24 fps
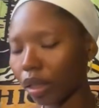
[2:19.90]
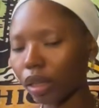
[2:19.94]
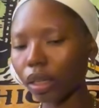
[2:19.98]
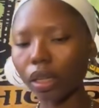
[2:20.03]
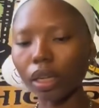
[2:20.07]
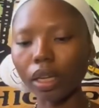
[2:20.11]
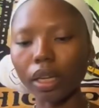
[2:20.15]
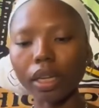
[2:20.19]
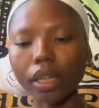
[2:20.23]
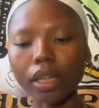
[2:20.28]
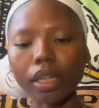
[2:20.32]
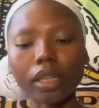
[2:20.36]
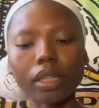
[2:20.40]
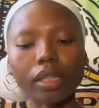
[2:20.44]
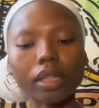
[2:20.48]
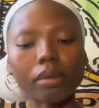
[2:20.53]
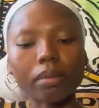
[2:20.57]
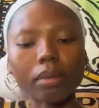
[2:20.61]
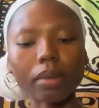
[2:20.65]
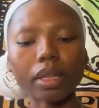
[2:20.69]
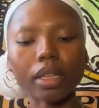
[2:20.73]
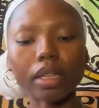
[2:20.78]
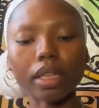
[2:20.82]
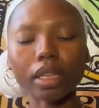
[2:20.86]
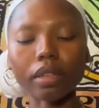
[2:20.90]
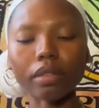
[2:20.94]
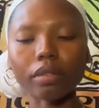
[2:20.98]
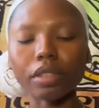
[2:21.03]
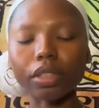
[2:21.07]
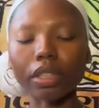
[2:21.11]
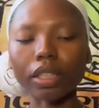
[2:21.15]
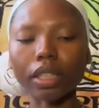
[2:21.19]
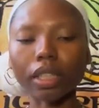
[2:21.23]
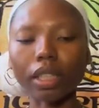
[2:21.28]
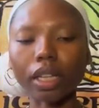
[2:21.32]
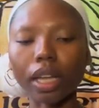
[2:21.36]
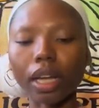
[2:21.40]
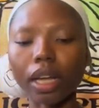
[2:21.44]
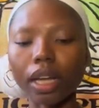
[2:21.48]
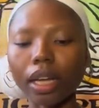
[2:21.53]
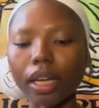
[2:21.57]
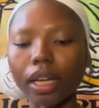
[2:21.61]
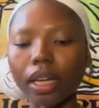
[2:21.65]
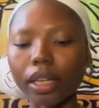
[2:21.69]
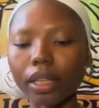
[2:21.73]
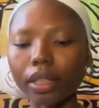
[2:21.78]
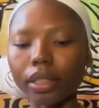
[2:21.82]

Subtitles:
In this month of July.